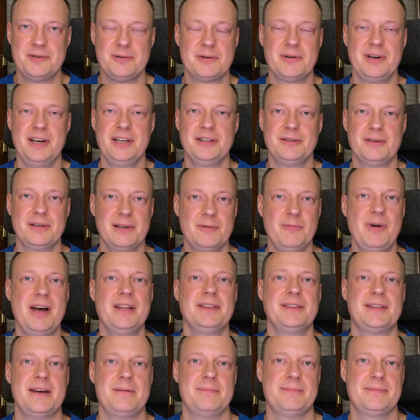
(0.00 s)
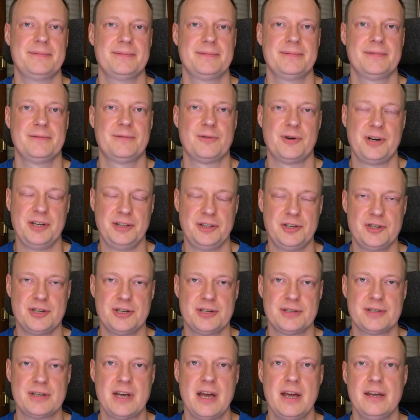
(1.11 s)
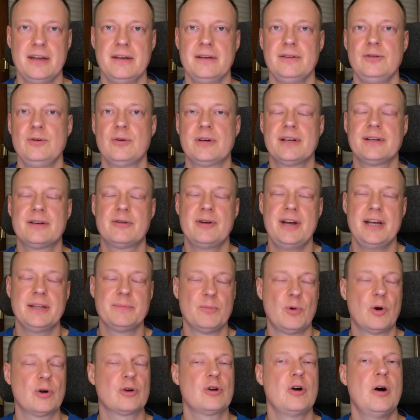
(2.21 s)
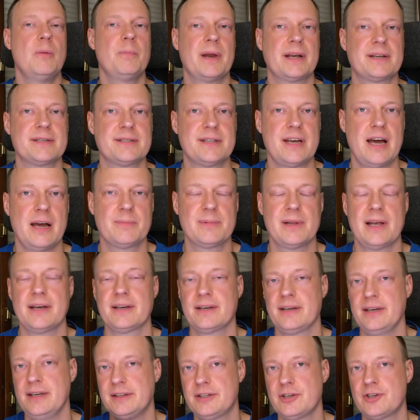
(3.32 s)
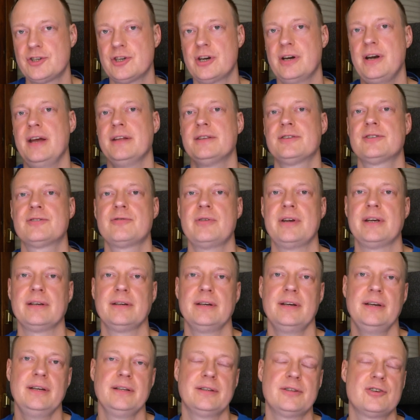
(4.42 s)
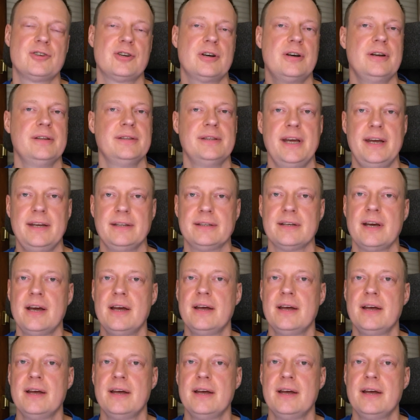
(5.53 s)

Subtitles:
You create only one type for integers. You can create more complex type like integer and string, integer and date.